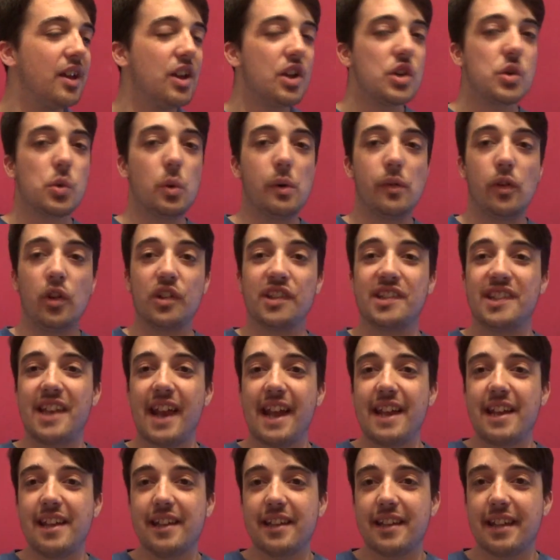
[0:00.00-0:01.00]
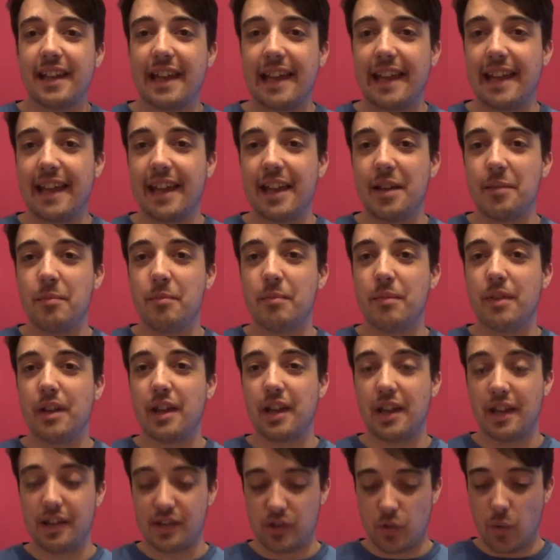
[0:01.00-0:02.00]
So what we've got today
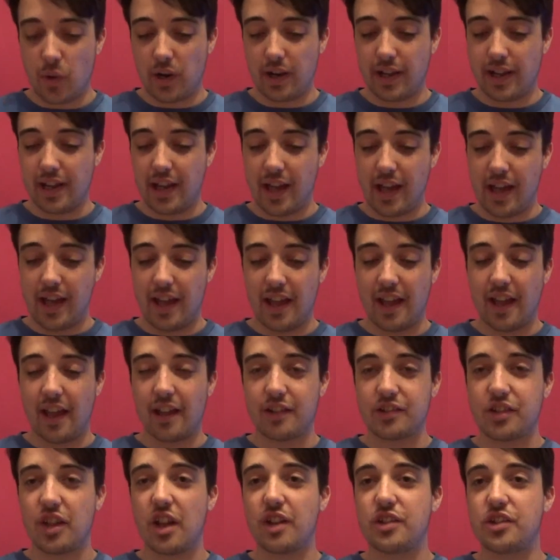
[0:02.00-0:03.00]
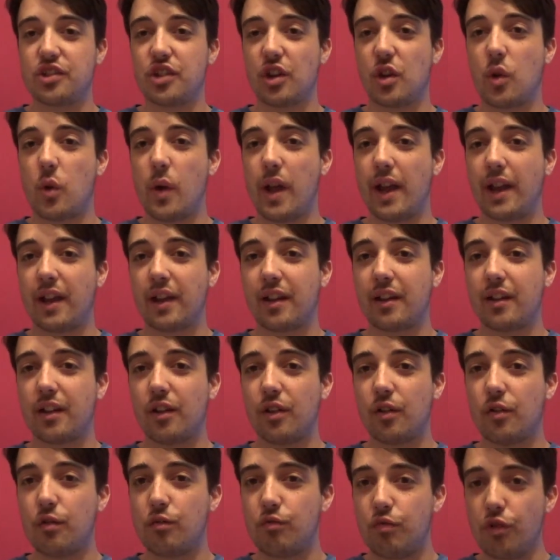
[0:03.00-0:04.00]
is quickly just a quick
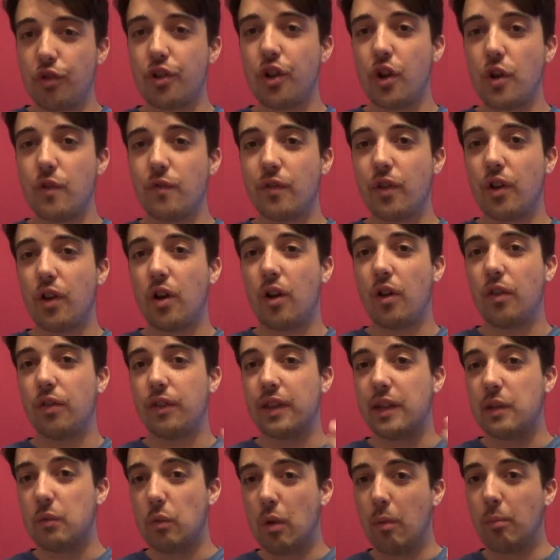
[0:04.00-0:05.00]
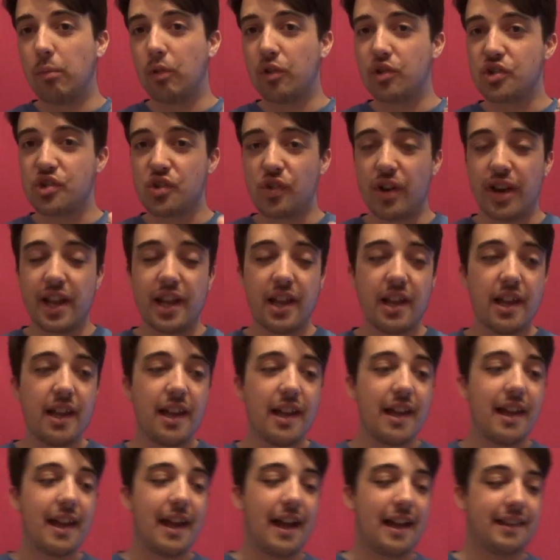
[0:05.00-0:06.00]
run over on the OnePlus 3,
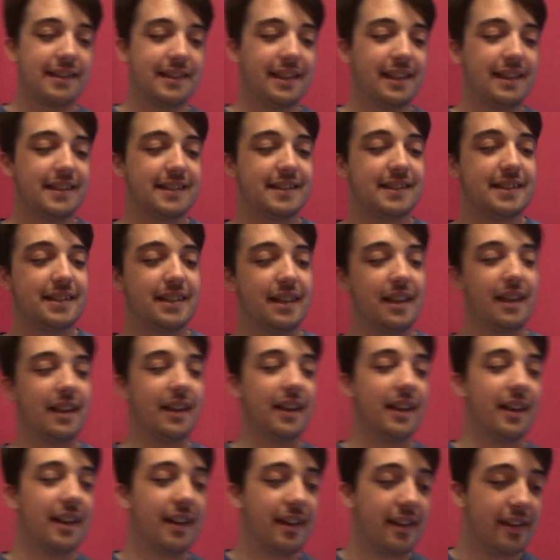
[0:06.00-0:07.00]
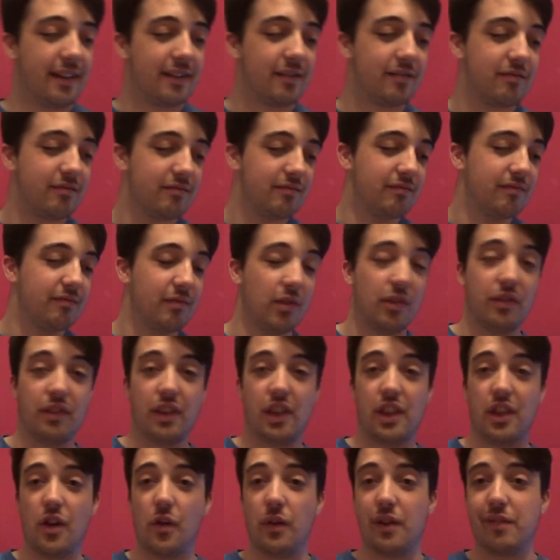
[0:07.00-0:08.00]
as it's the
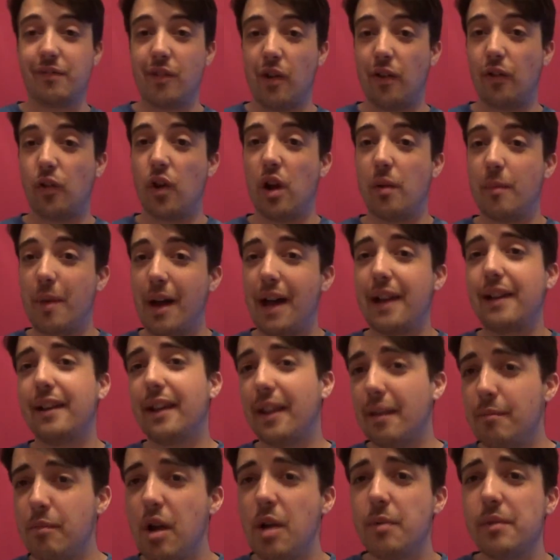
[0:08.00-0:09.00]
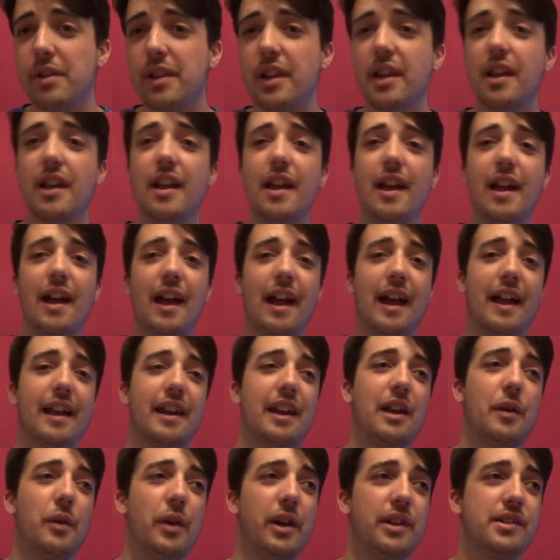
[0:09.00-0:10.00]
only phone I've got in my hand at the moment,
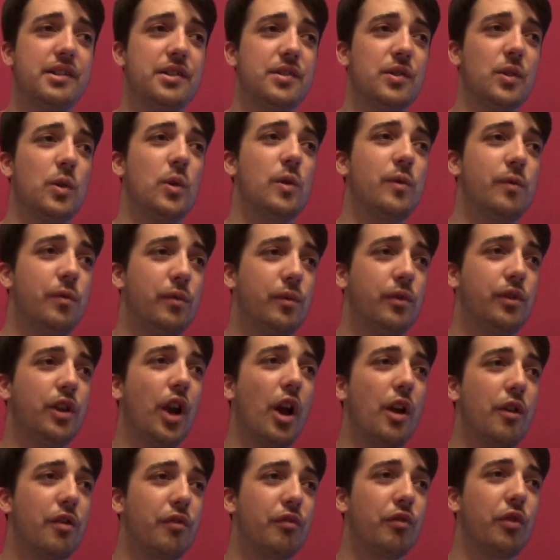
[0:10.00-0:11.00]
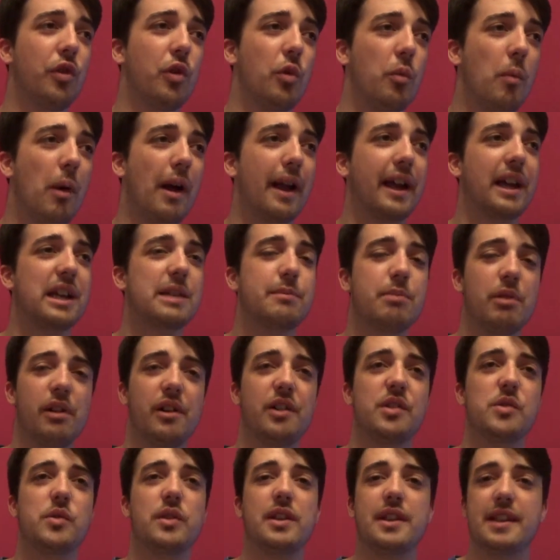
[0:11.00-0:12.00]
and I wanted to sort of go through my
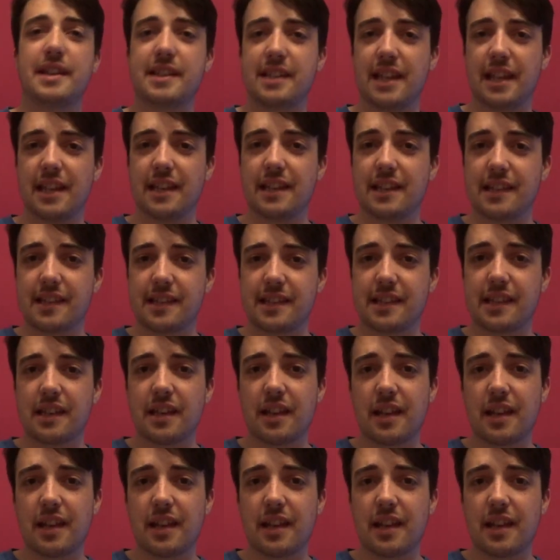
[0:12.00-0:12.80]
experience with it since